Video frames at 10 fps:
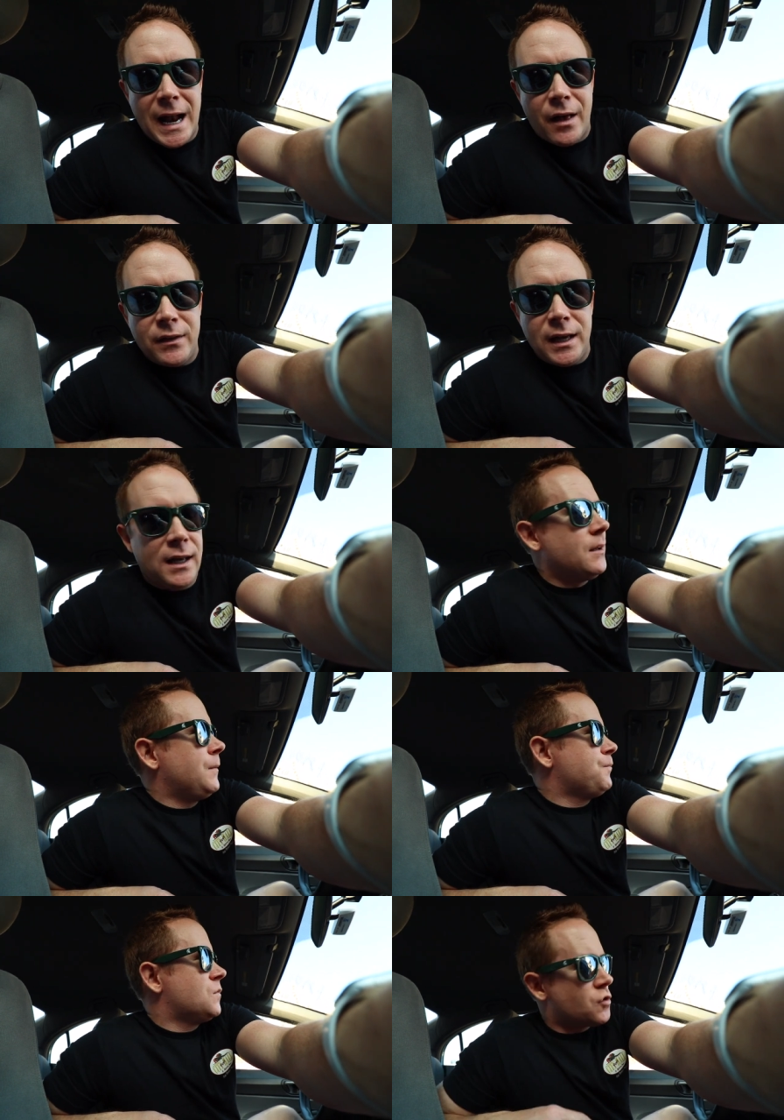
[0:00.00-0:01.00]
on the
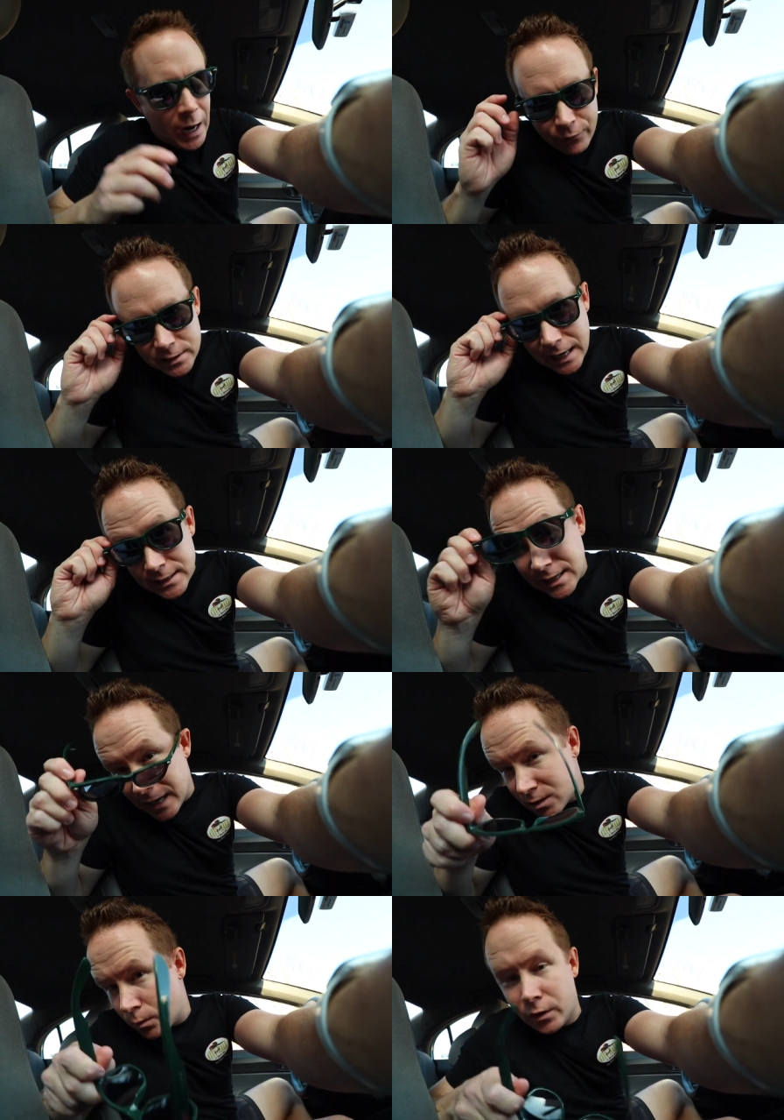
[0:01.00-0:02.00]
driver's ed
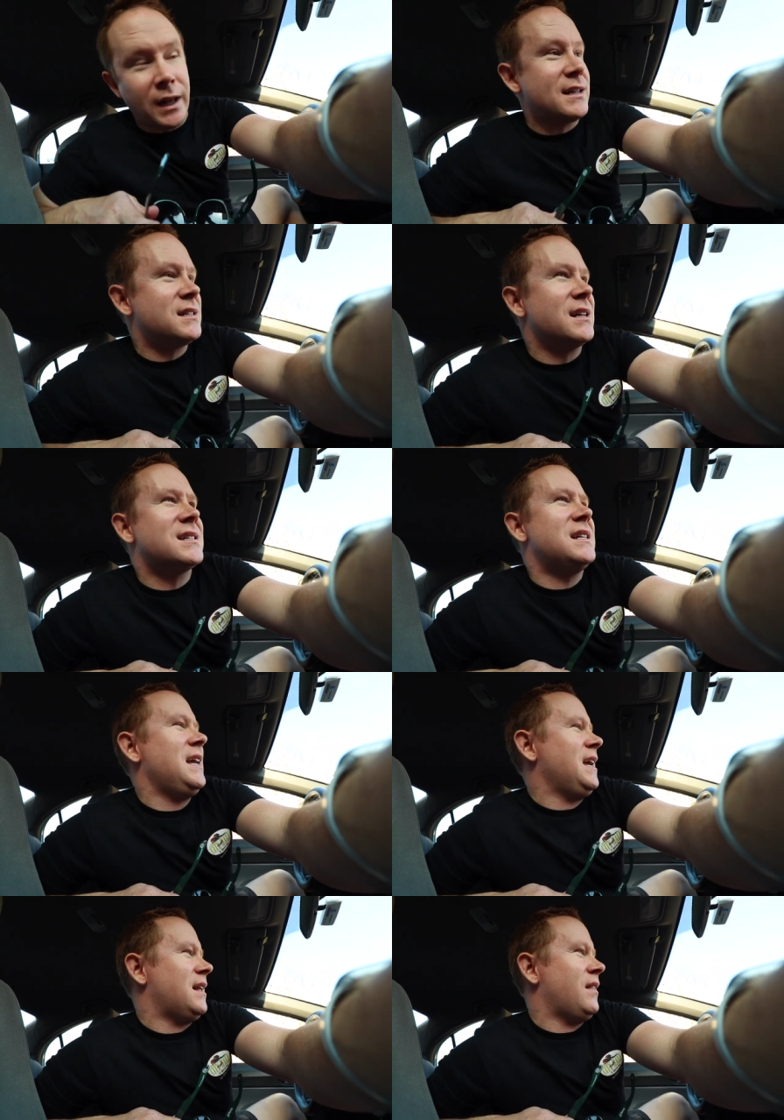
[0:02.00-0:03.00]
test when they're like
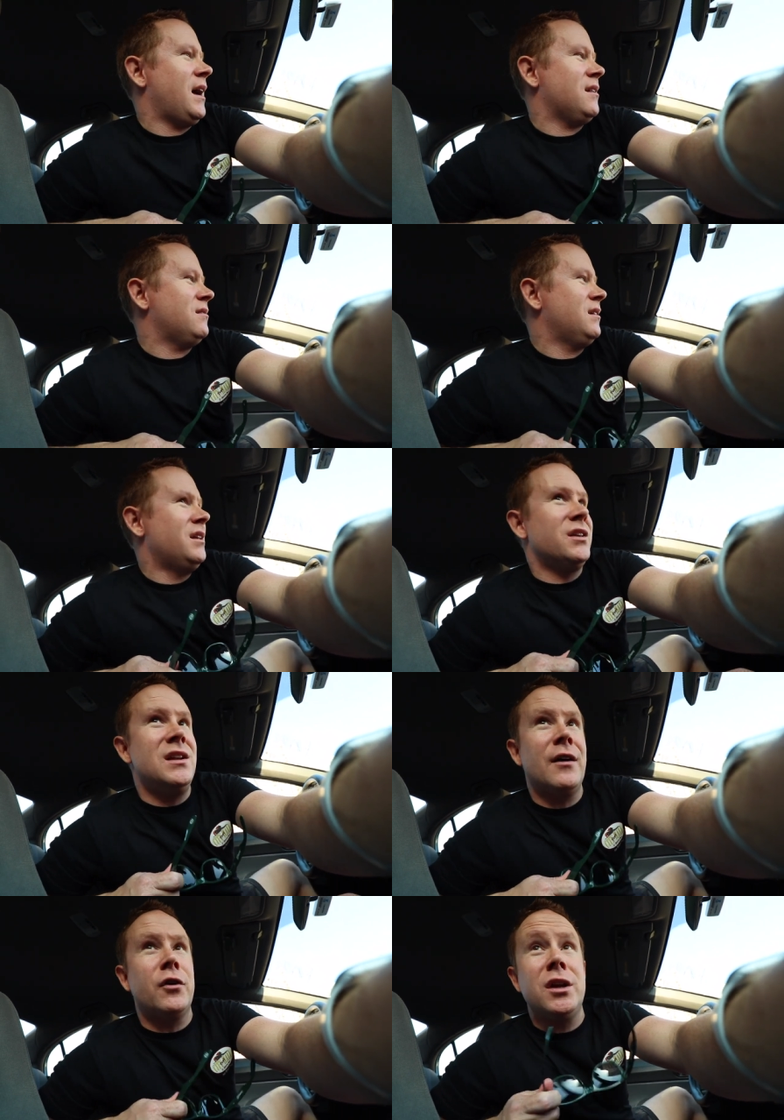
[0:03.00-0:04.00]
16 and then you
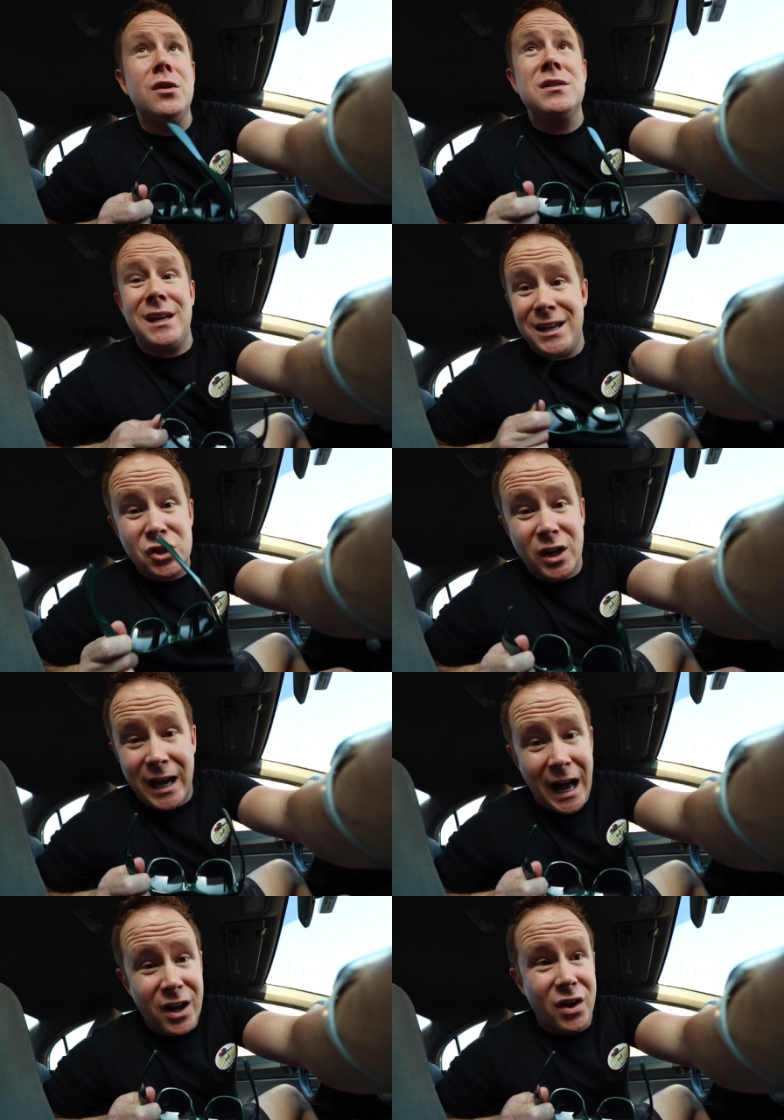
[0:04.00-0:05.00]
never use it. In
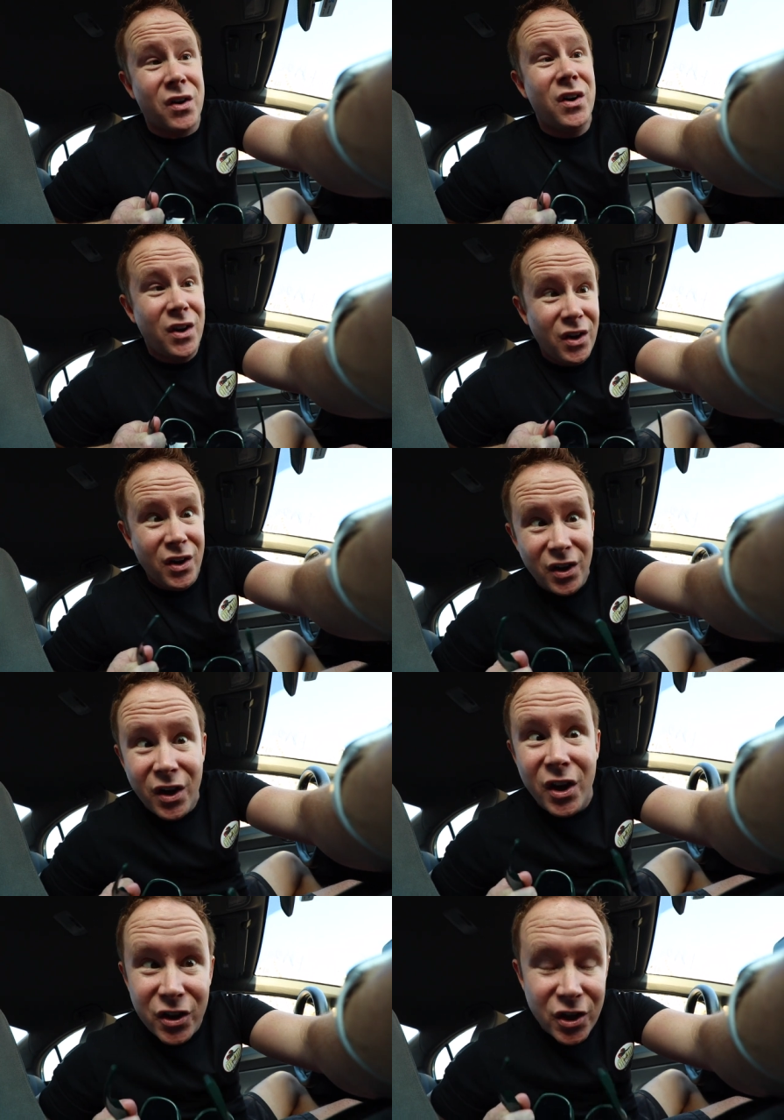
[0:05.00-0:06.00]
Chicago,
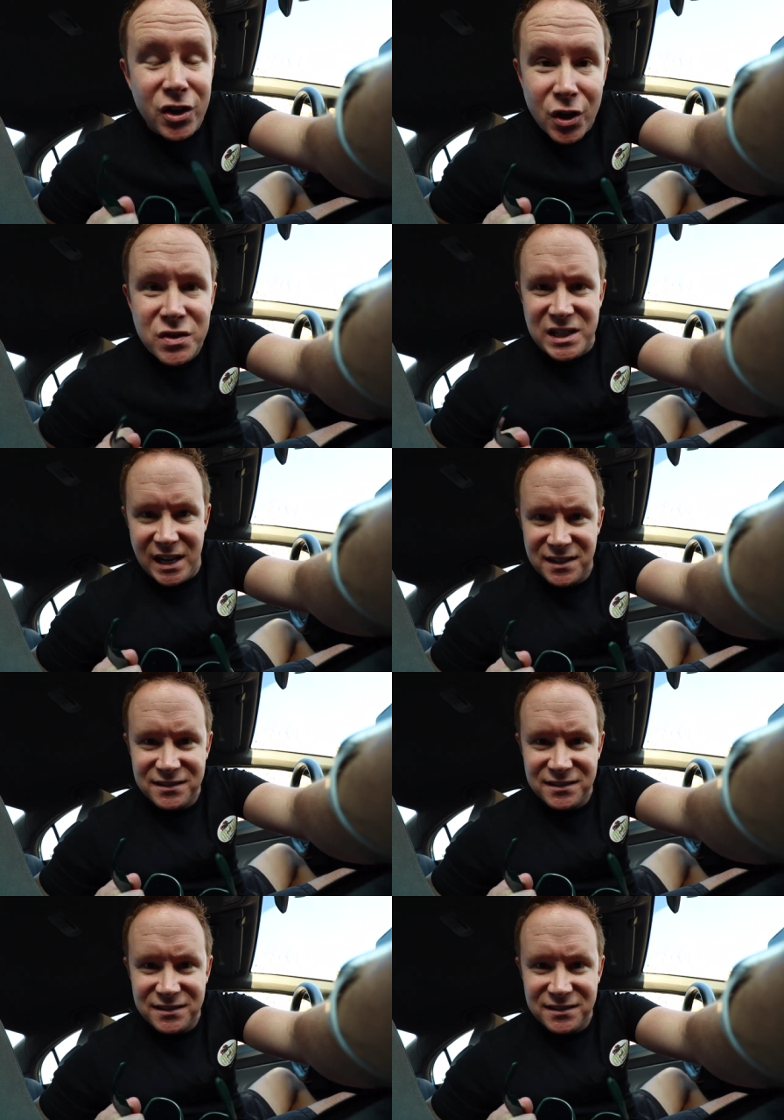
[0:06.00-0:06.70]
you use it.